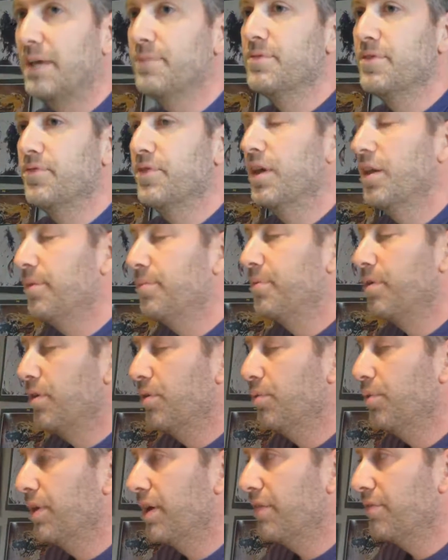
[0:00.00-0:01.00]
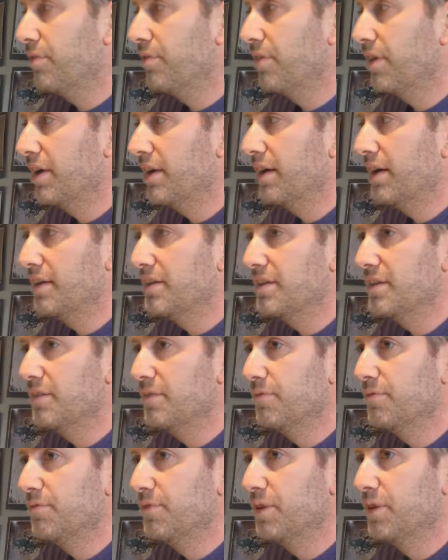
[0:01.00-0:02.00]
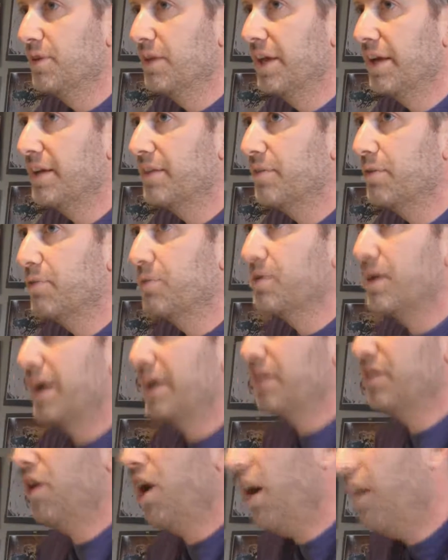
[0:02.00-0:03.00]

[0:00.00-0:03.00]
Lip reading: game developer or whatever, right? I didn't feel like I could